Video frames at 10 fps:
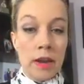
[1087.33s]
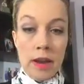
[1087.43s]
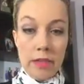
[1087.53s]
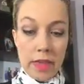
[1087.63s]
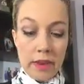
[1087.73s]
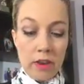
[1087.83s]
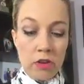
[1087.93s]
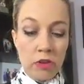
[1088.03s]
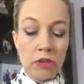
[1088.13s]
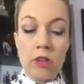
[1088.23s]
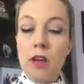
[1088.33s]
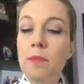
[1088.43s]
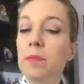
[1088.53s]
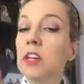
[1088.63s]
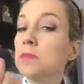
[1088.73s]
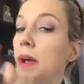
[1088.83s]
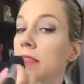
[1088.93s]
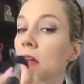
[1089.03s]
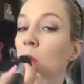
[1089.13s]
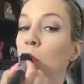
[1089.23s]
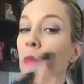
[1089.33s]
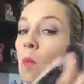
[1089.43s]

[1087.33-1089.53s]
Now they didn't use a lot of blush back then,